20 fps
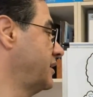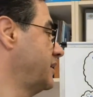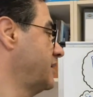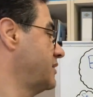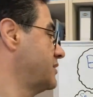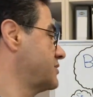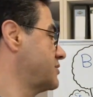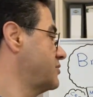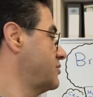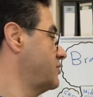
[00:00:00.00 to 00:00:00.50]

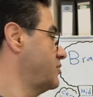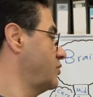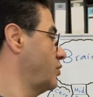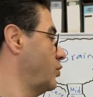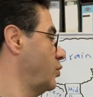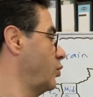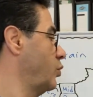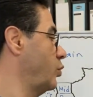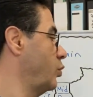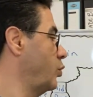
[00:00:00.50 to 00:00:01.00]
So
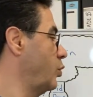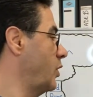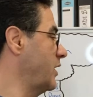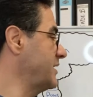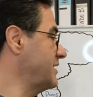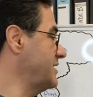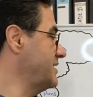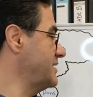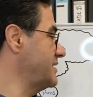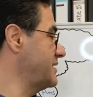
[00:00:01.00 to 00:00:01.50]
what
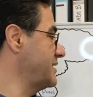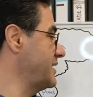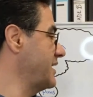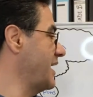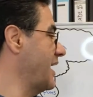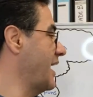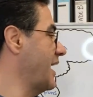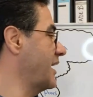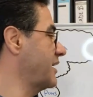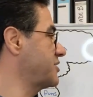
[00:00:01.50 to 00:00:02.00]
is the
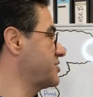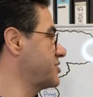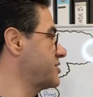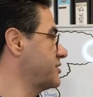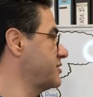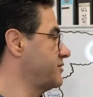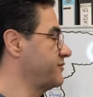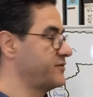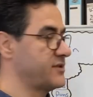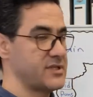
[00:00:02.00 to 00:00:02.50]
action
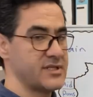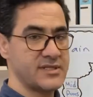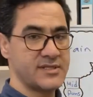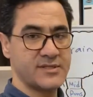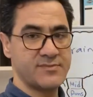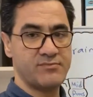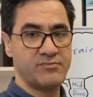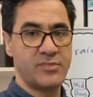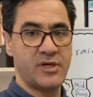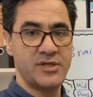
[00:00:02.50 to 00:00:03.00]
of this
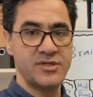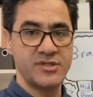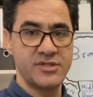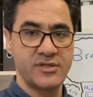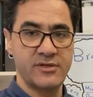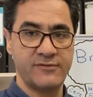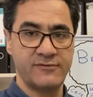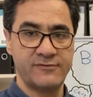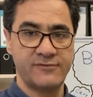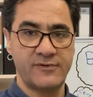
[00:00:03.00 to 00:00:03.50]
bunch of